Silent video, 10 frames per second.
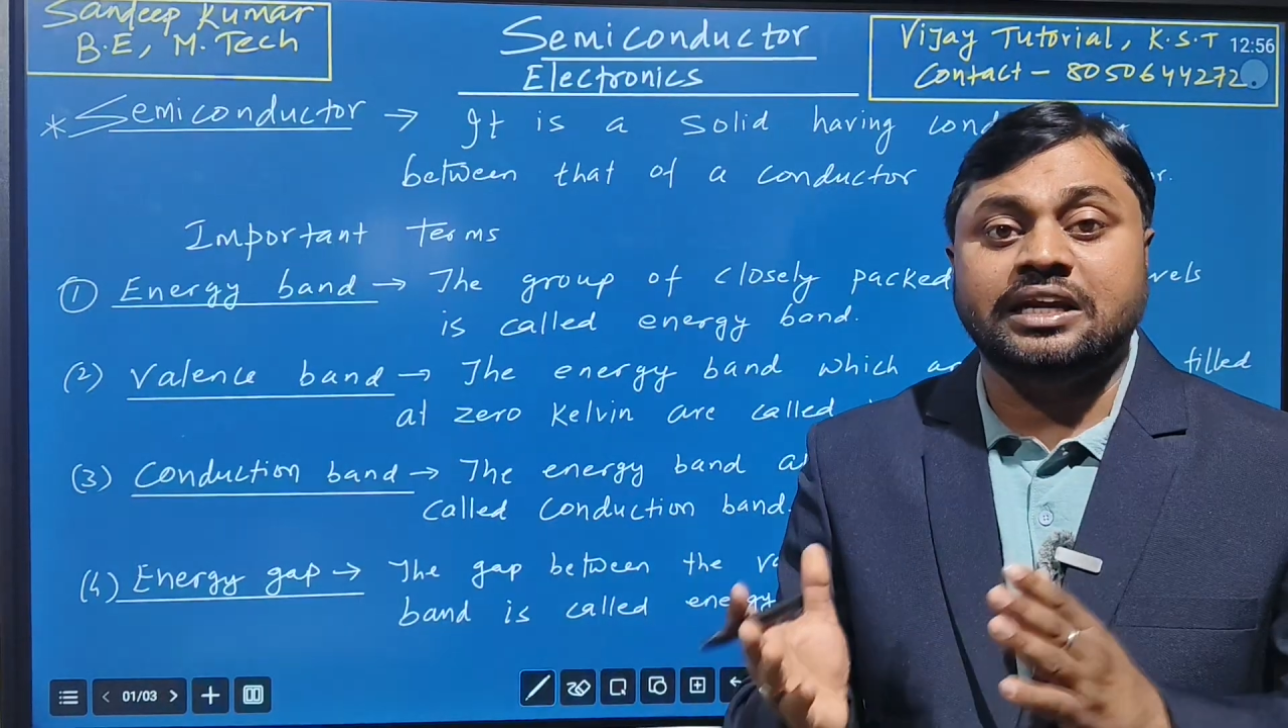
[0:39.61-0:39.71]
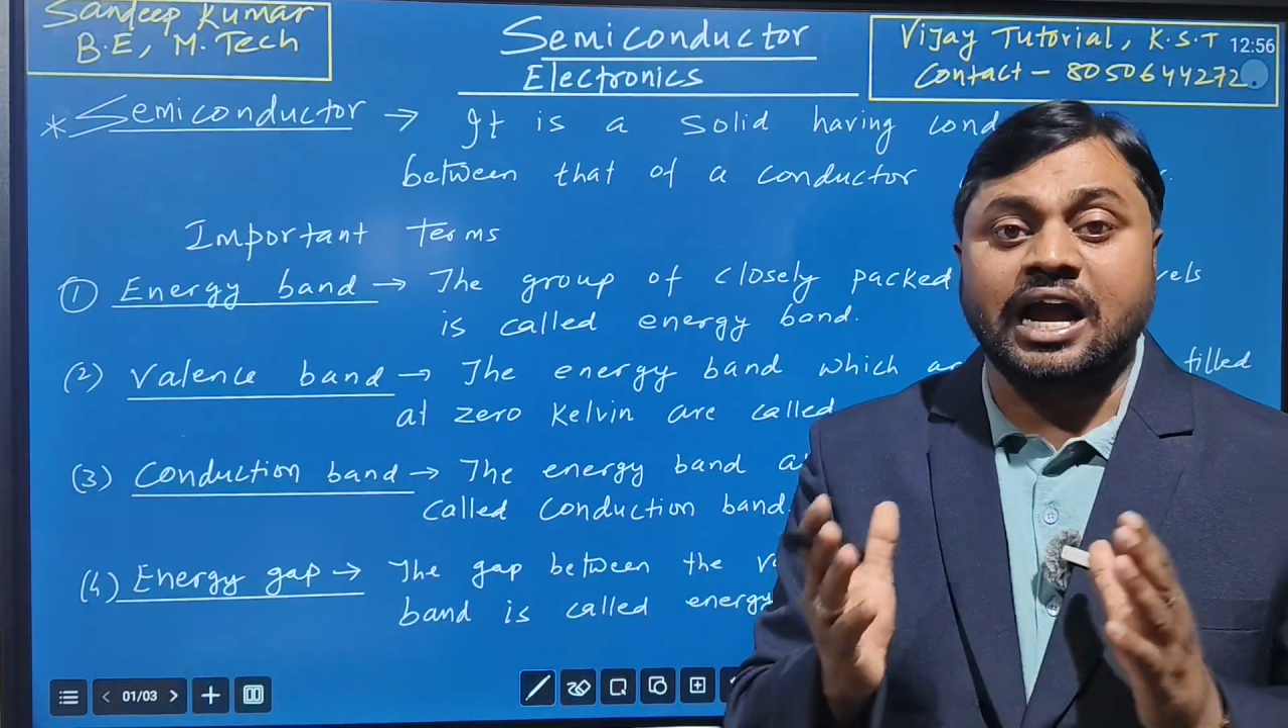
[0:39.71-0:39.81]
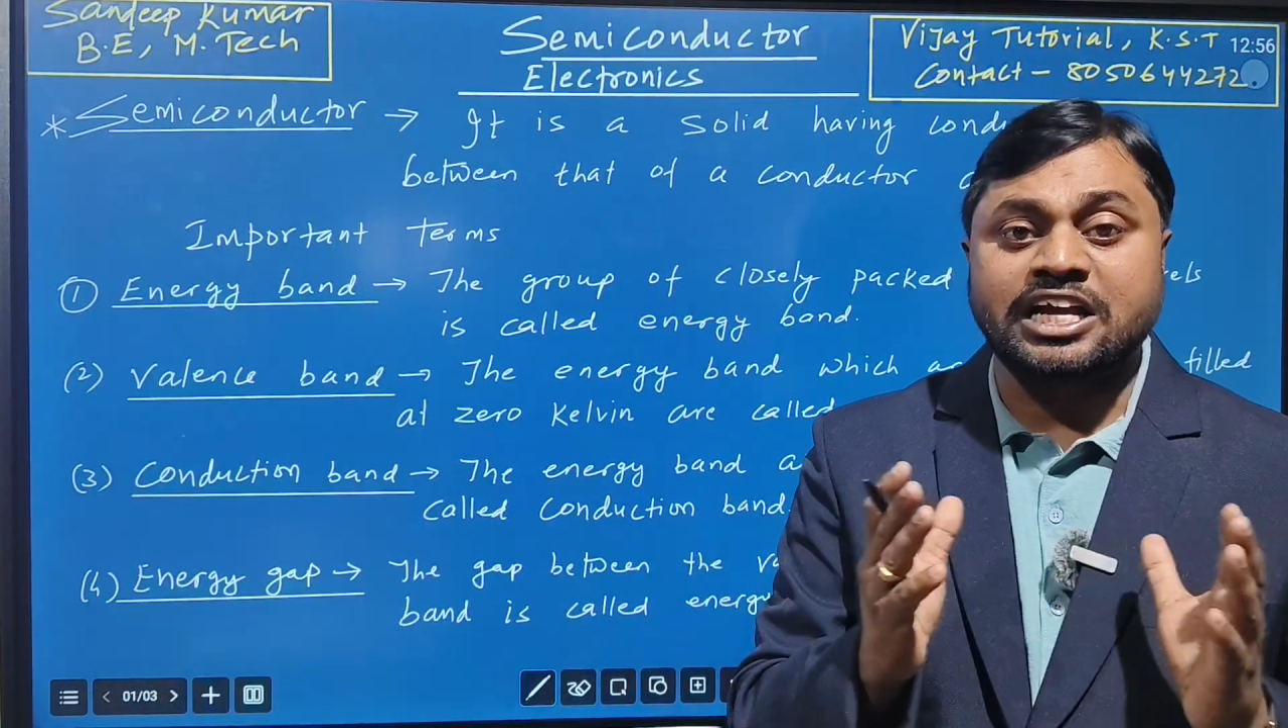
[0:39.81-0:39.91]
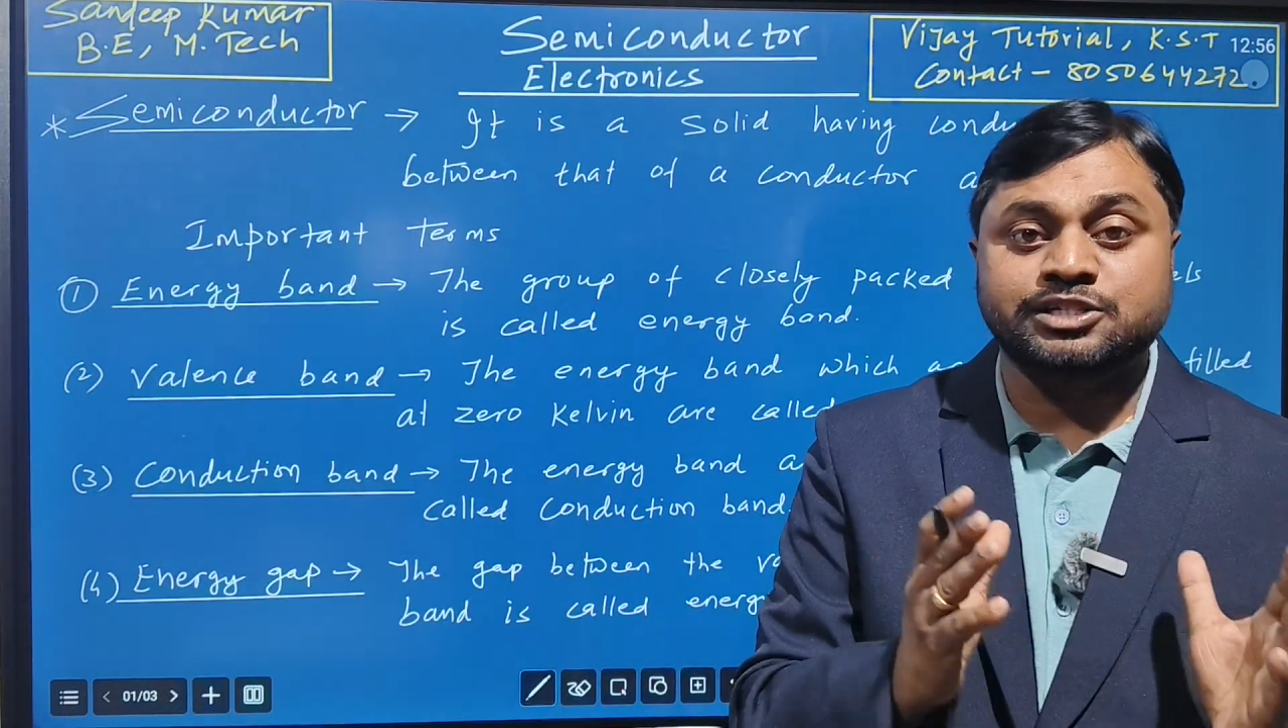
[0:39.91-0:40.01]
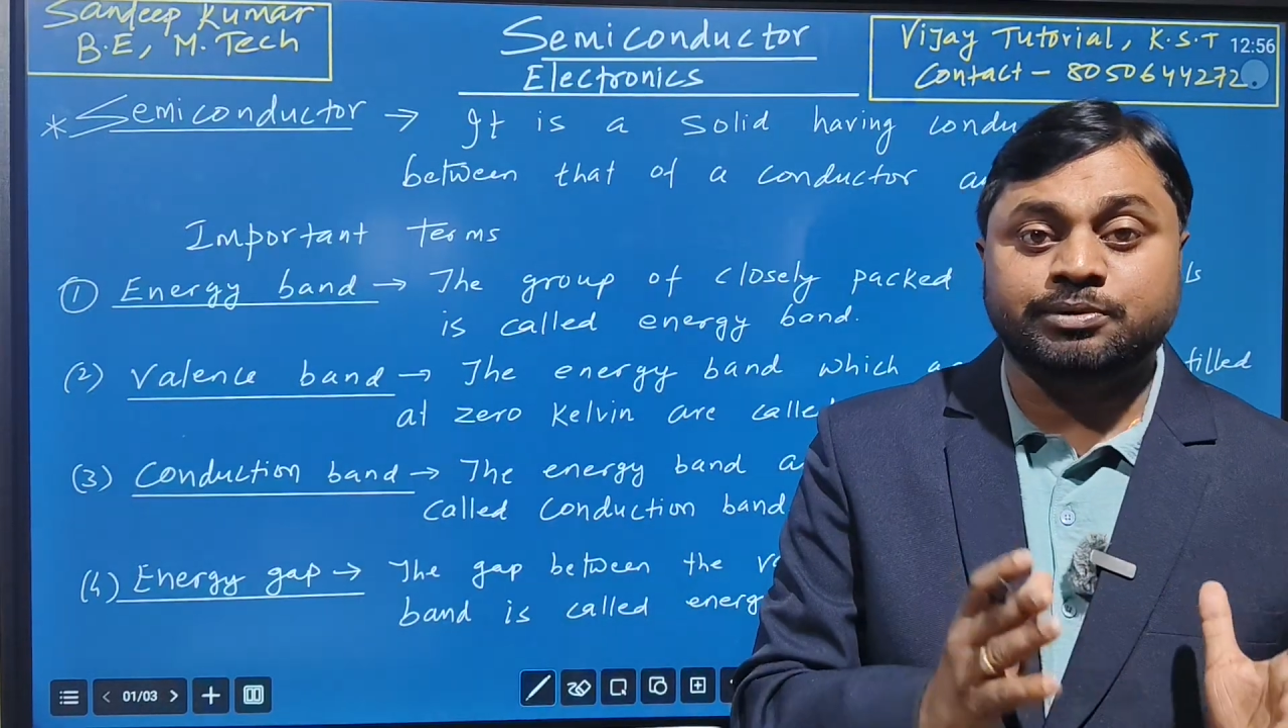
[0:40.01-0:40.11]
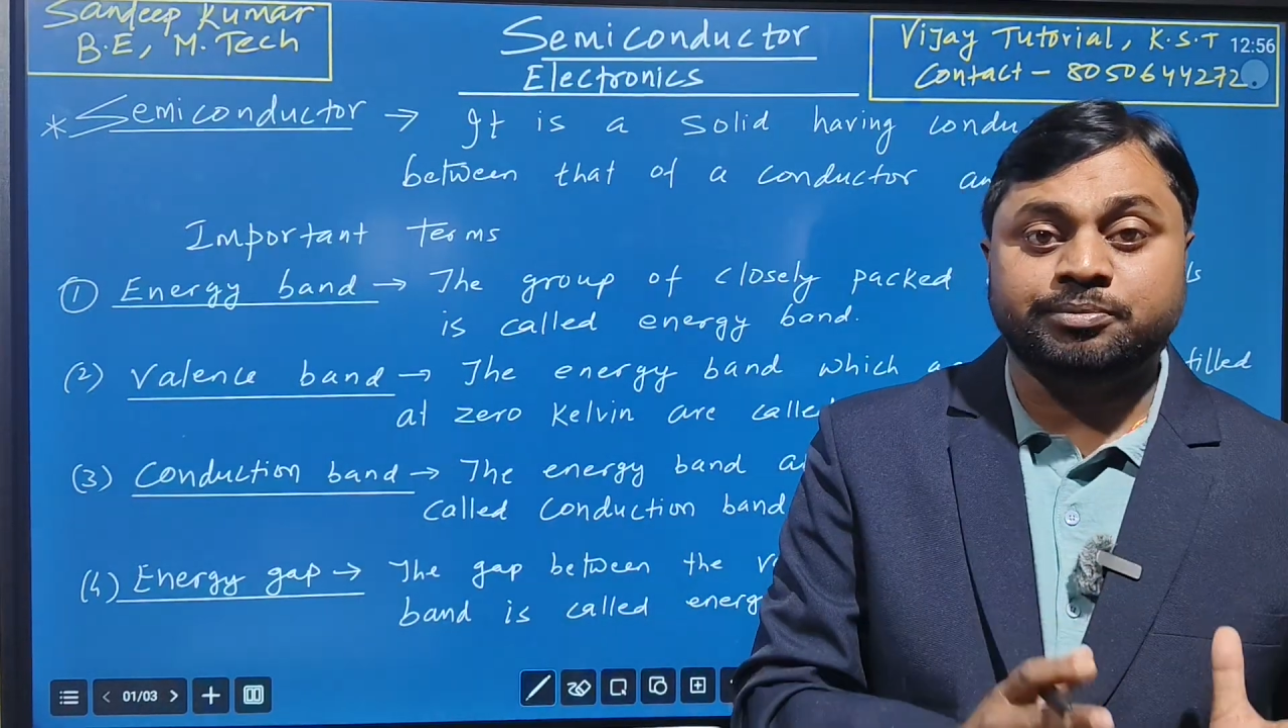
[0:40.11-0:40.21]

lies